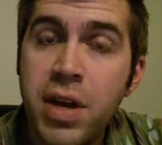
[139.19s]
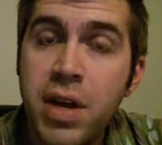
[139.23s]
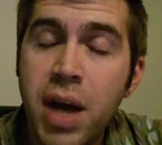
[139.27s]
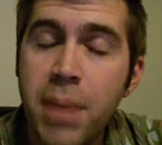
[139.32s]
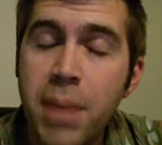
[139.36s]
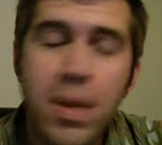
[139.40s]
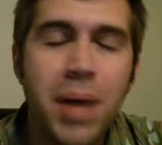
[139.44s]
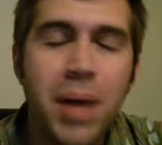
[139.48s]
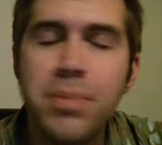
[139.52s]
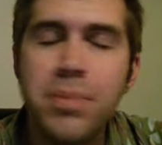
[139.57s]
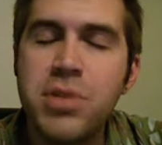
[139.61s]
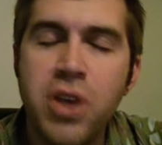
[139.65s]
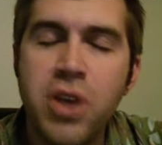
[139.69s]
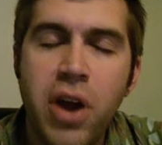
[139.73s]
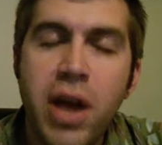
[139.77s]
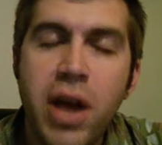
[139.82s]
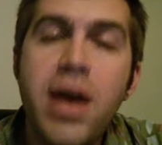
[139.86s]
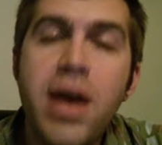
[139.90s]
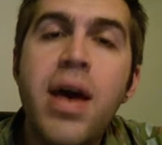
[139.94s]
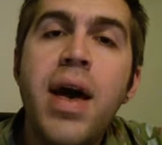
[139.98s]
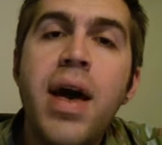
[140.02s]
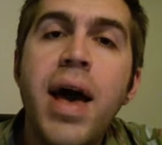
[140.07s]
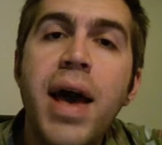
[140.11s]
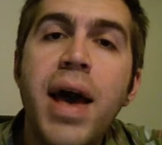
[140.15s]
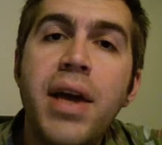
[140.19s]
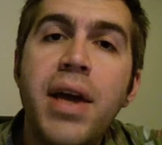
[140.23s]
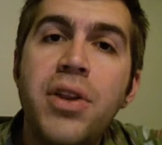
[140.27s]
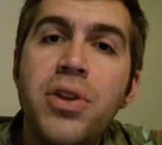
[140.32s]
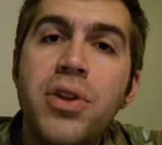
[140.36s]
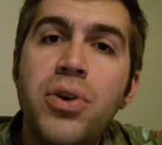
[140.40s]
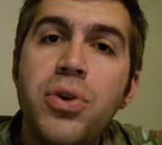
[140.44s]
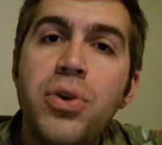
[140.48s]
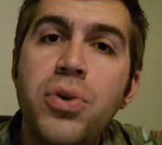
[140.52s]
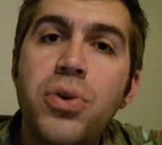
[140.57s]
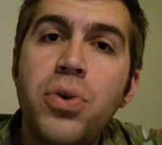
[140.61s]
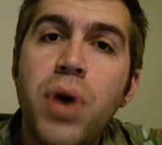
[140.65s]
A
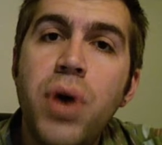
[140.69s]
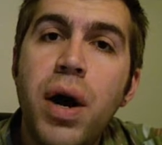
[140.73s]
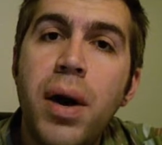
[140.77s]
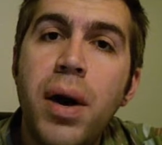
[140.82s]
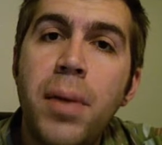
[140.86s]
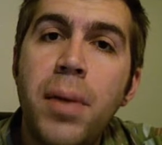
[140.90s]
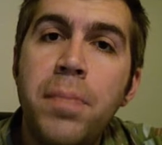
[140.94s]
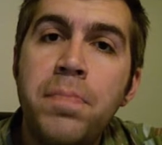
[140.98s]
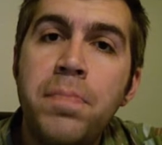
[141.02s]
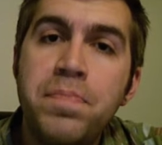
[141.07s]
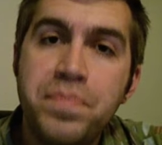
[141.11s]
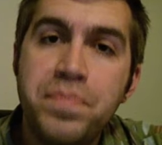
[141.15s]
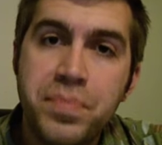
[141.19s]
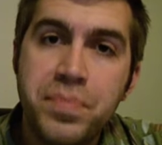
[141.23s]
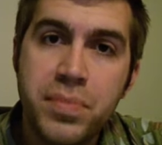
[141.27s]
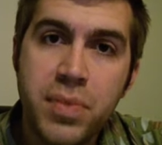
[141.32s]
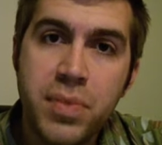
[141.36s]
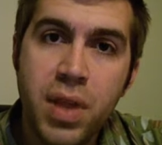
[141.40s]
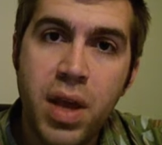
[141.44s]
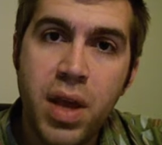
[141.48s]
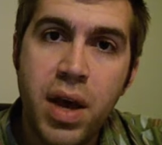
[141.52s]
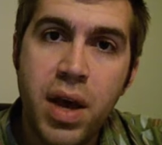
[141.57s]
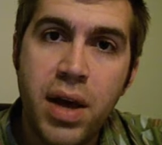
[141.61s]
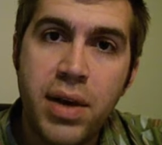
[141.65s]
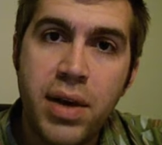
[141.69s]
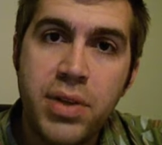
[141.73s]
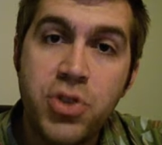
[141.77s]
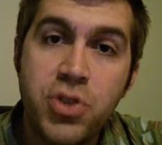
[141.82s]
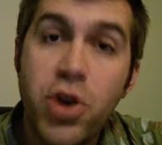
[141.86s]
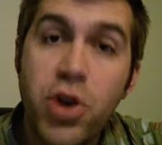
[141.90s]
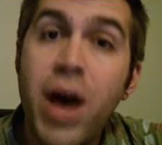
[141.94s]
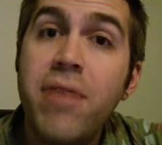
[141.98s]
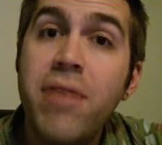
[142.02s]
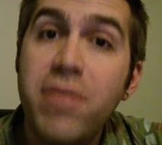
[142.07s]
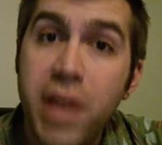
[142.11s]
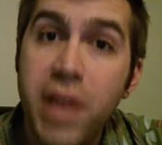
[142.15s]
new
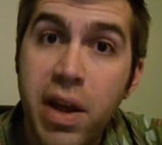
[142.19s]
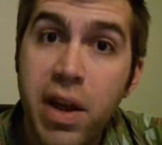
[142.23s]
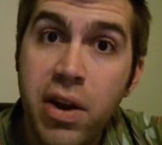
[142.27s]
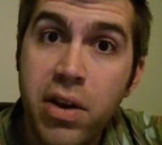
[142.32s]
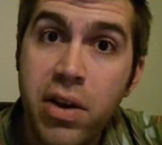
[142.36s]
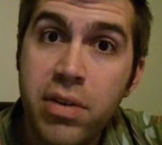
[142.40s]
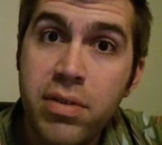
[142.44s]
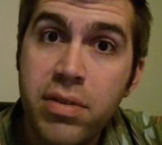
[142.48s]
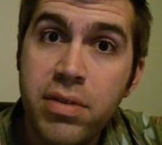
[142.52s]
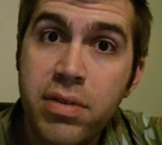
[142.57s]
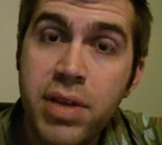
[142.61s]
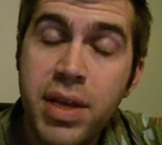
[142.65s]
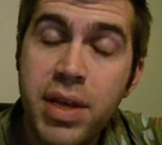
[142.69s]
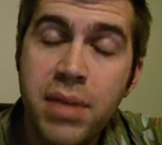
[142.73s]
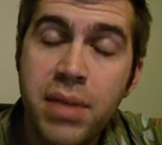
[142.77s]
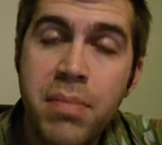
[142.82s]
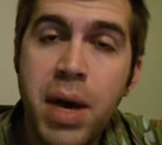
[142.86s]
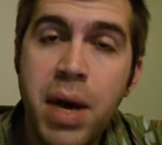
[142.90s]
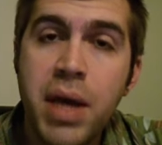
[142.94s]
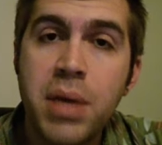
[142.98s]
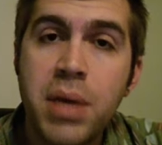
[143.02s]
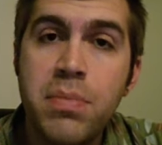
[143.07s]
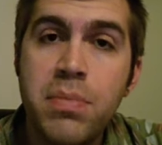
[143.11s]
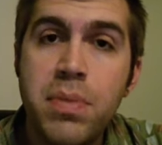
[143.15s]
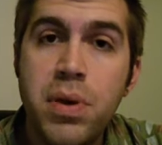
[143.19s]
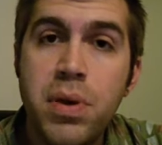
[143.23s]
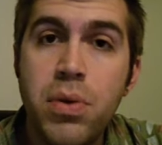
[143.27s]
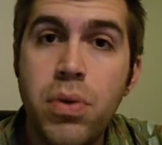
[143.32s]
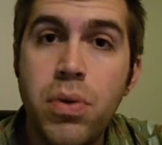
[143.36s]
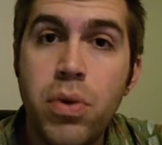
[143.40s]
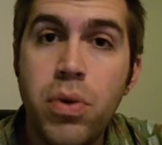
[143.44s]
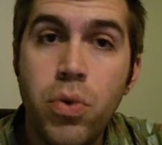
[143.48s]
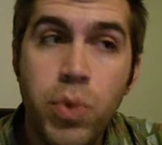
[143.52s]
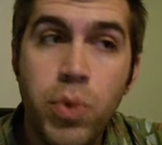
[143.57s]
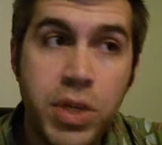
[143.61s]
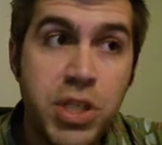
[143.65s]
drive letter in my
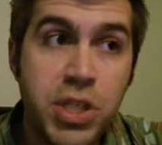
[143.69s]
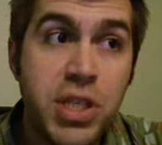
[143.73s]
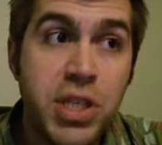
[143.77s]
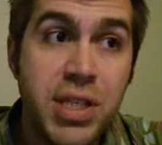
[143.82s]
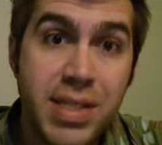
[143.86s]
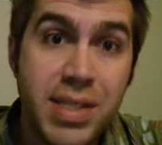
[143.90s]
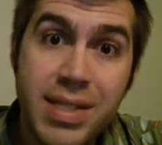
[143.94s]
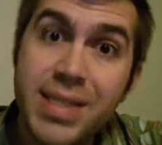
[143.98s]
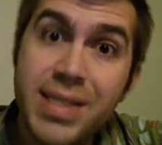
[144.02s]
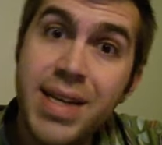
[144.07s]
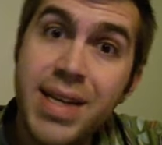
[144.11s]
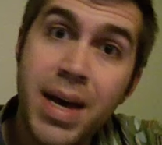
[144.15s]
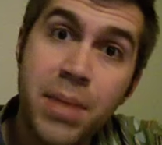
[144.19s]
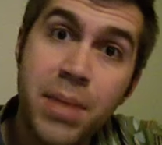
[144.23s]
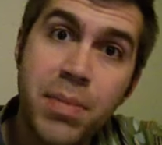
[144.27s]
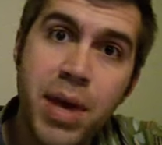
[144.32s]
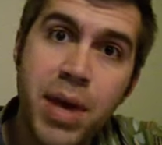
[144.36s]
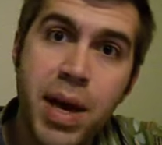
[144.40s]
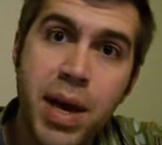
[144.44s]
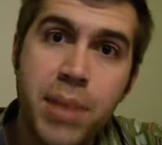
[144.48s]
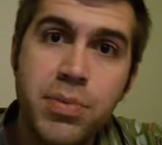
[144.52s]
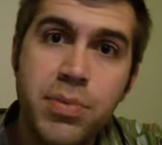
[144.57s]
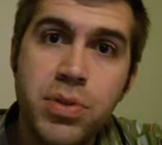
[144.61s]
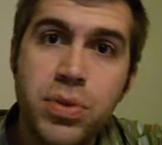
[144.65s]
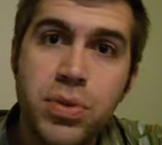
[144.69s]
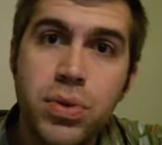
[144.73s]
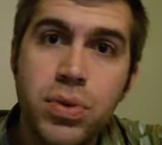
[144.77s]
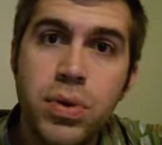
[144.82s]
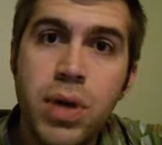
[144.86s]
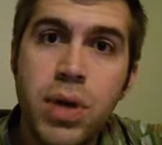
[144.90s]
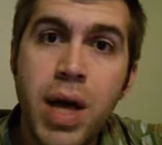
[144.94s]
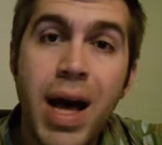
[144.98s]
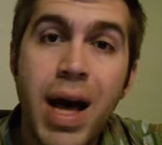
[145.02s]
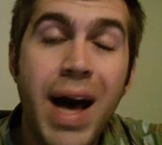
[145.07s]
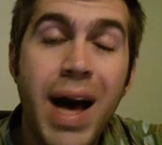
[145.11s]
computer, which is the time capsule.